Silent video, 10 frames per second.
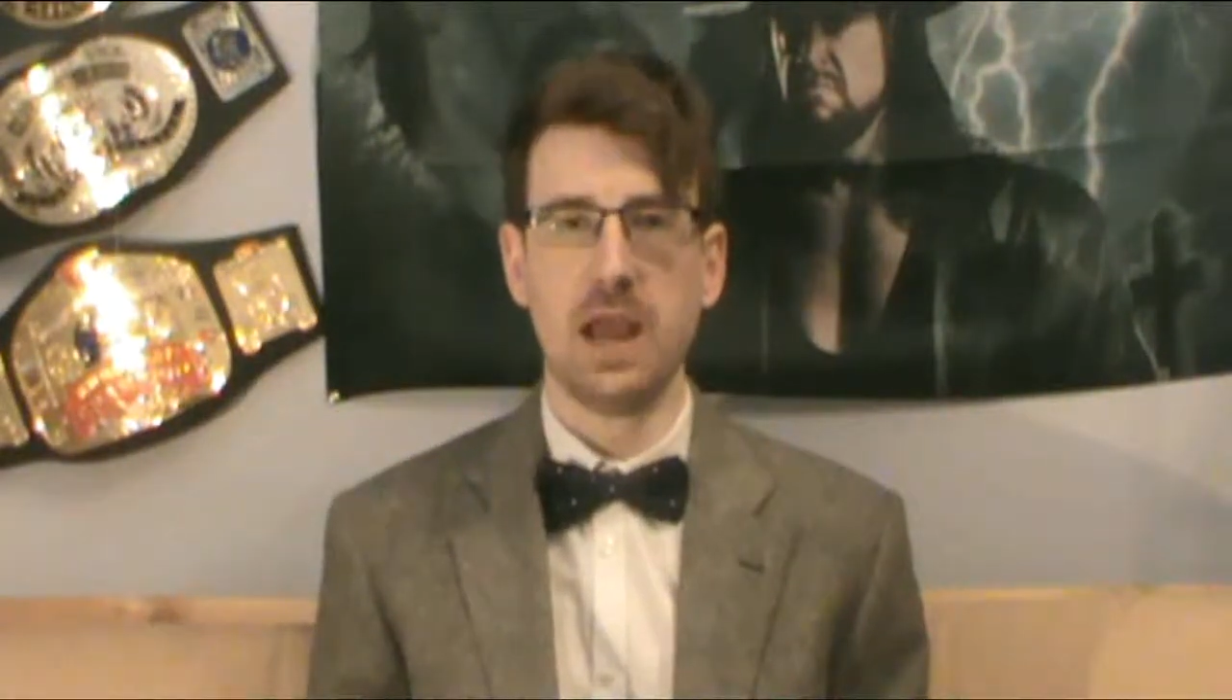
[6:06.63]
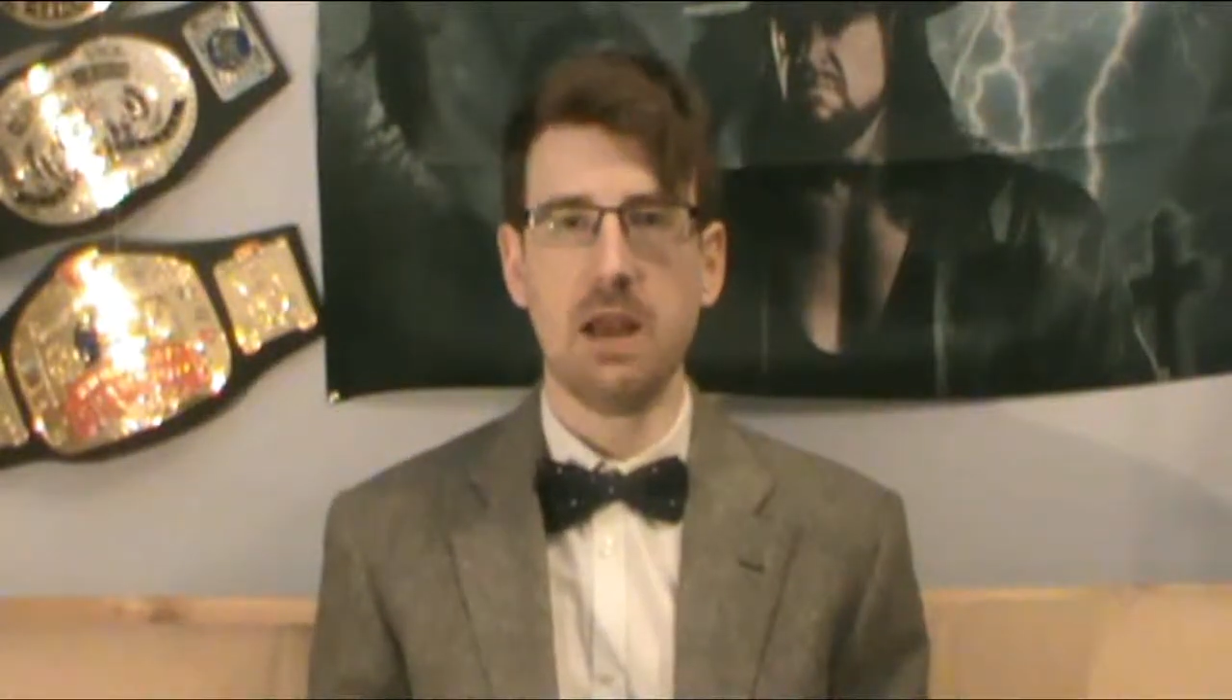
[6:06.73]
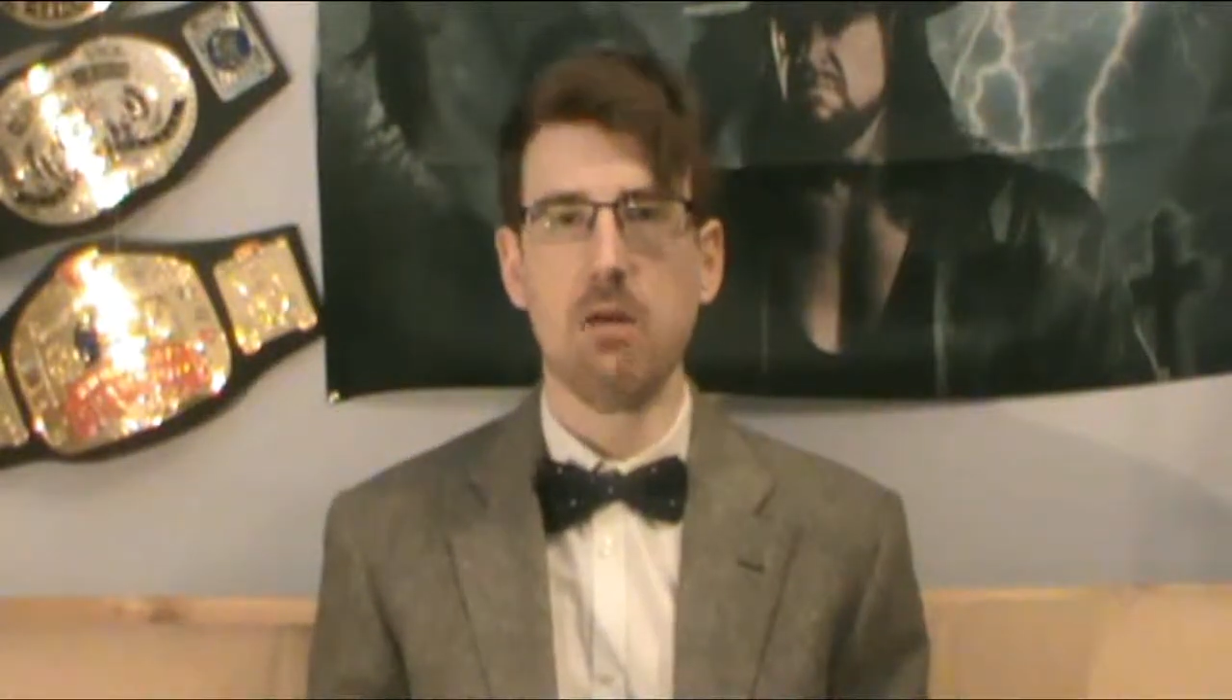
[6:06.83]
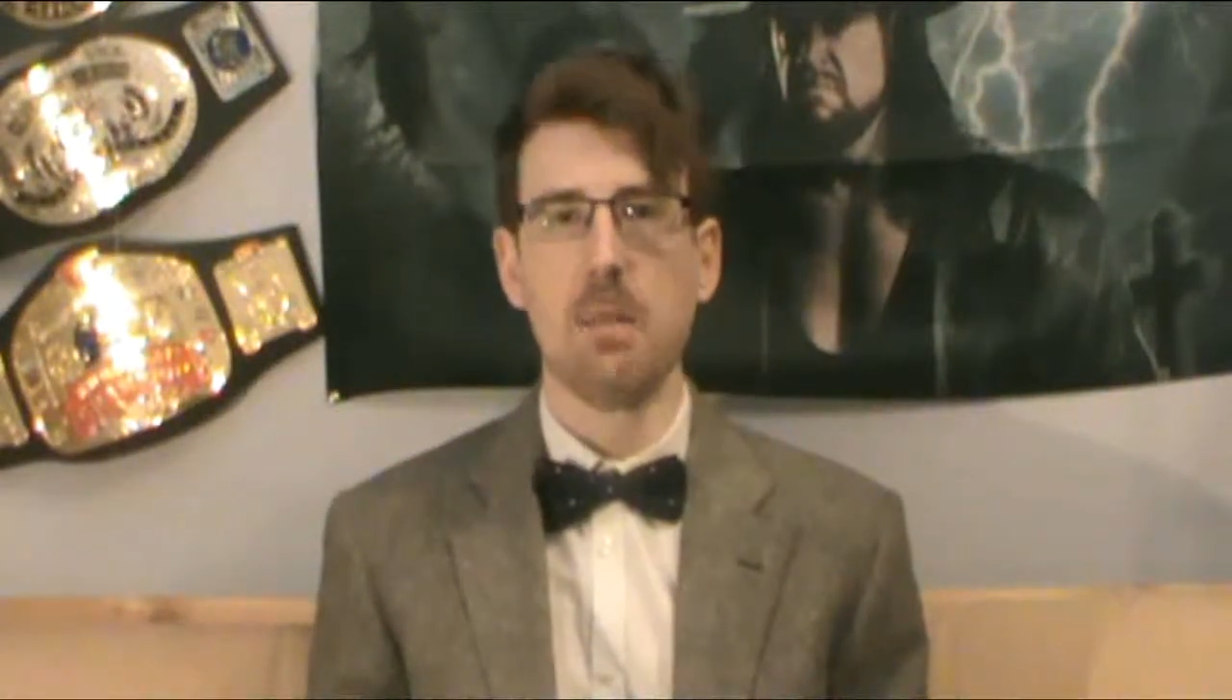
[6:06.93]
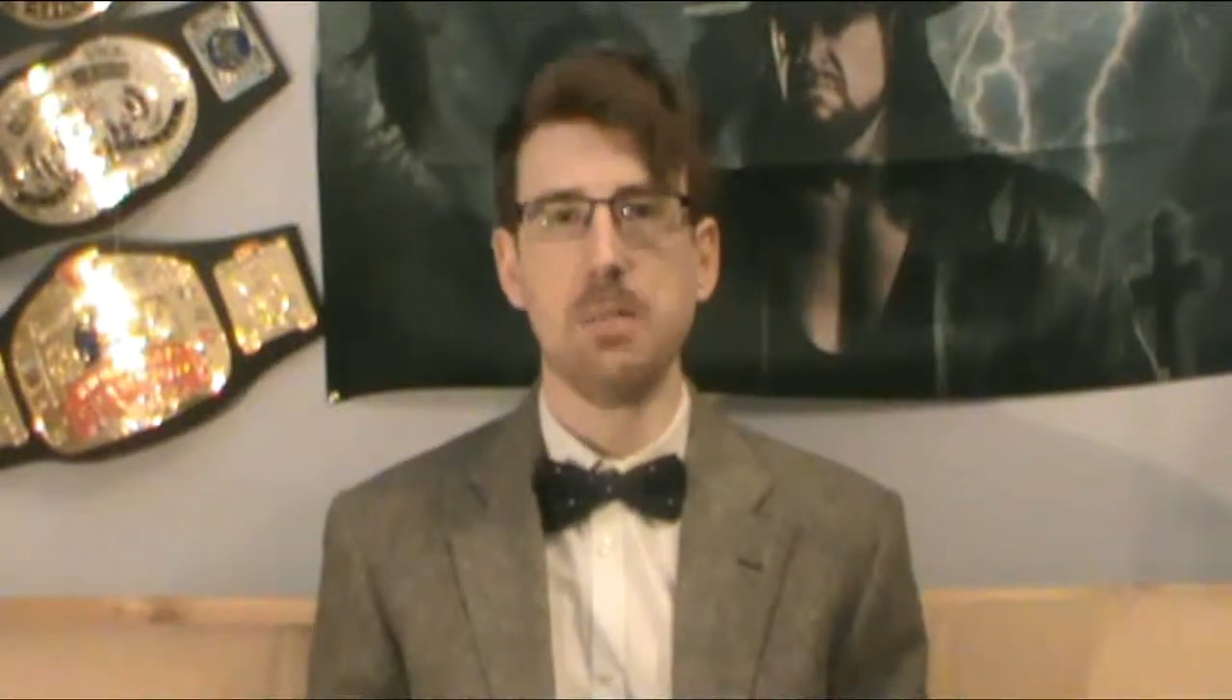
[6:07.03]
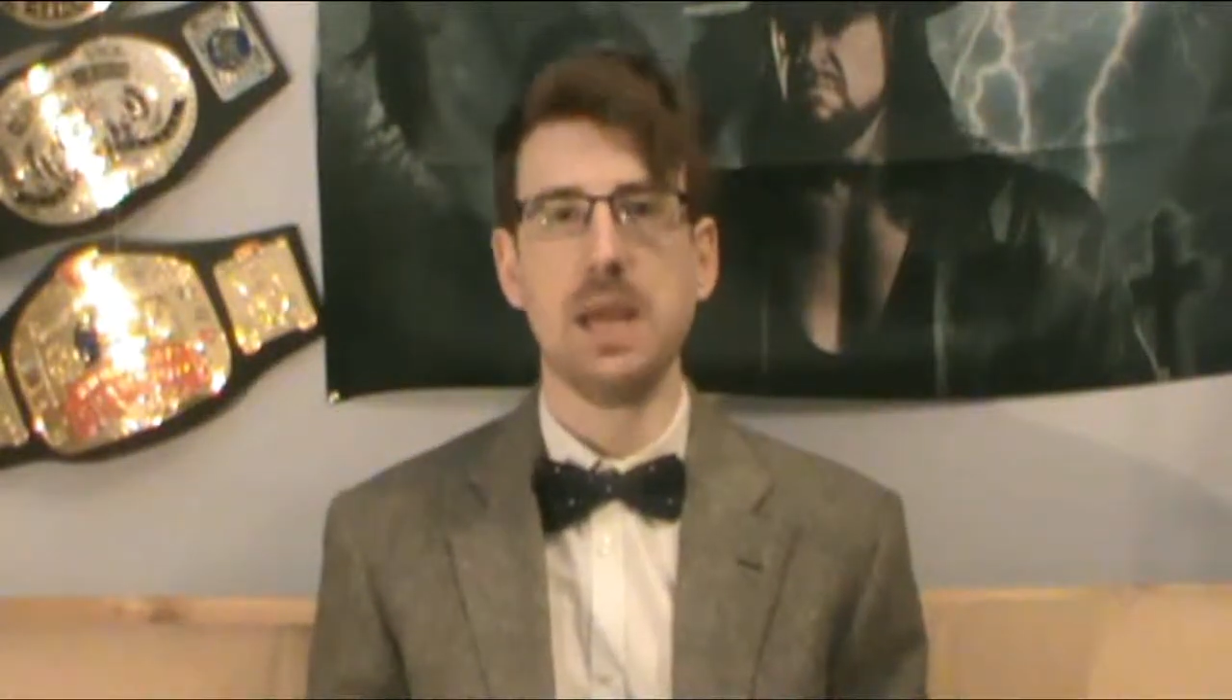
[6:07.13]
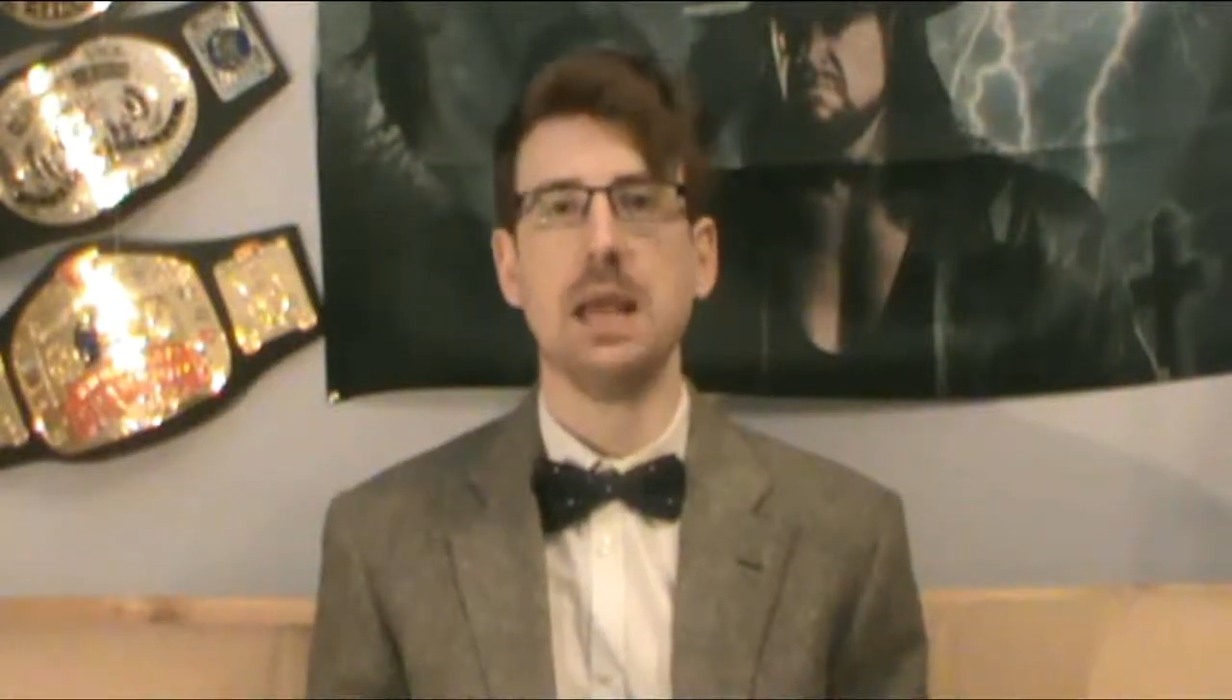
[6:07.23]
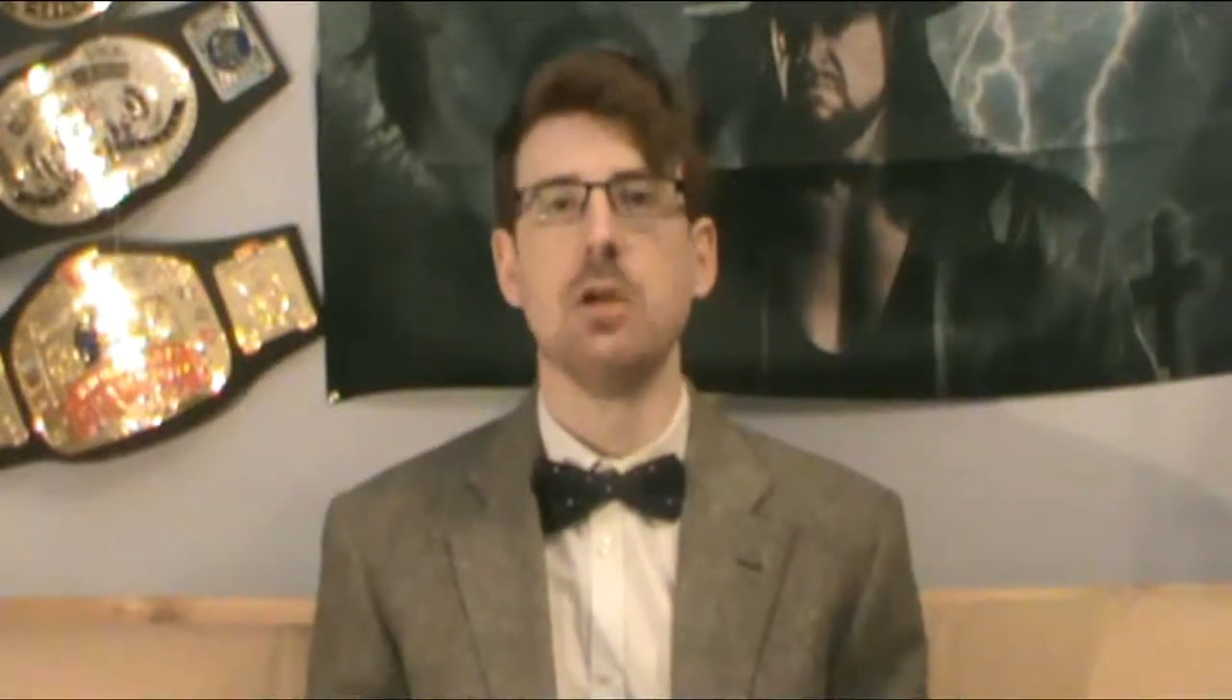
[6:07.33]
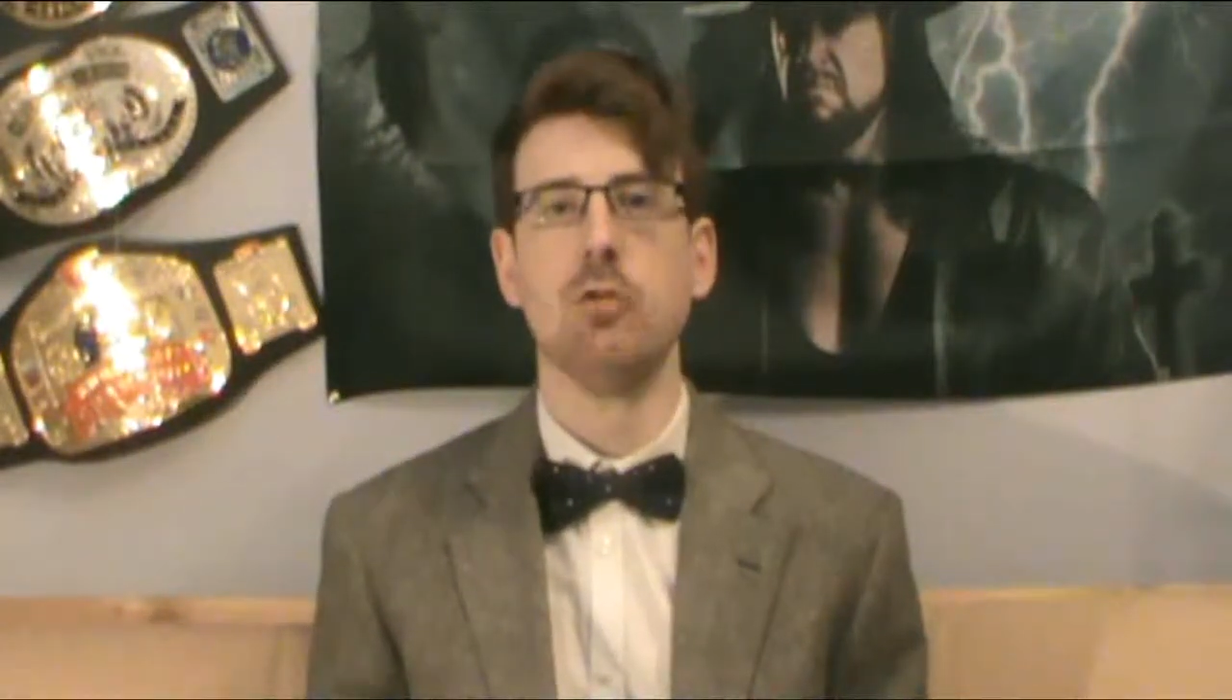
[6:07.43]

Era being